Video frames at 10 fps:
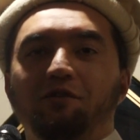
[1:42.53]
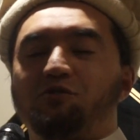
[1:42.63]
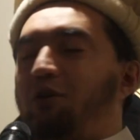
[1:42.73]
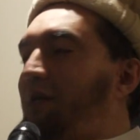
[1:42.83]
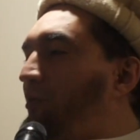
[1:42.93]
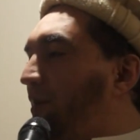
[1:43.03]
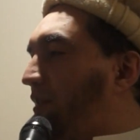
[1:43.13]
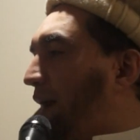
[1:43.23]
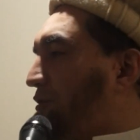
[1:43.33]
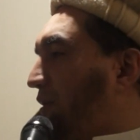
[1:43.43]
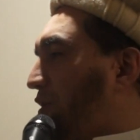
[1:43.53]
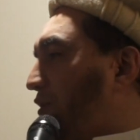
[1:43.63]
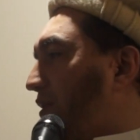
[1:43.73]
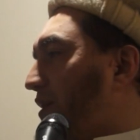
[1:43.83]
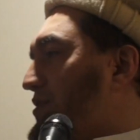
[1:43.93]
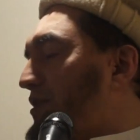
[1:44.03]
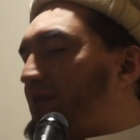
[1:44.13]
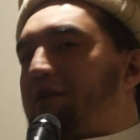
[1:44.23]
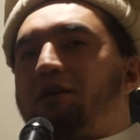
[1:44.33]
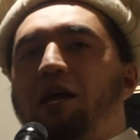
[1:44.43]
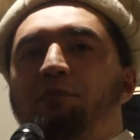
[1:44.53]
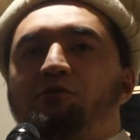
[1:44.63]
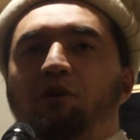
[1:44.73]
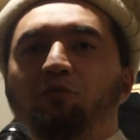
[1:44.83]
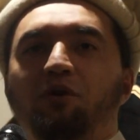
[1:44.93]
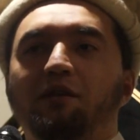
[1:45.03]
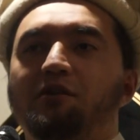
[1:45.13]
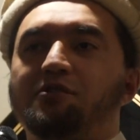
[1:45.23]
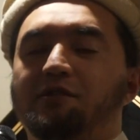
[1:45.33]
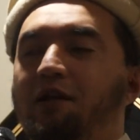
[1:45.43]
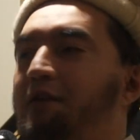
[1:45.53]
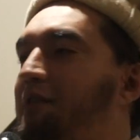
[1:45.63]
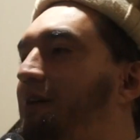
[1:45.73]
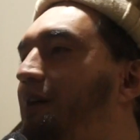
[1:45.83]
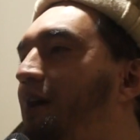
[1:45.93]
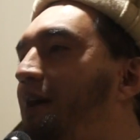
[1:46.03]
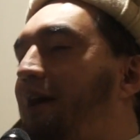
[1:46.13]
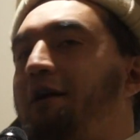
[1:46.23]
So they went out into the desert, they camped somewhere, they're staying there.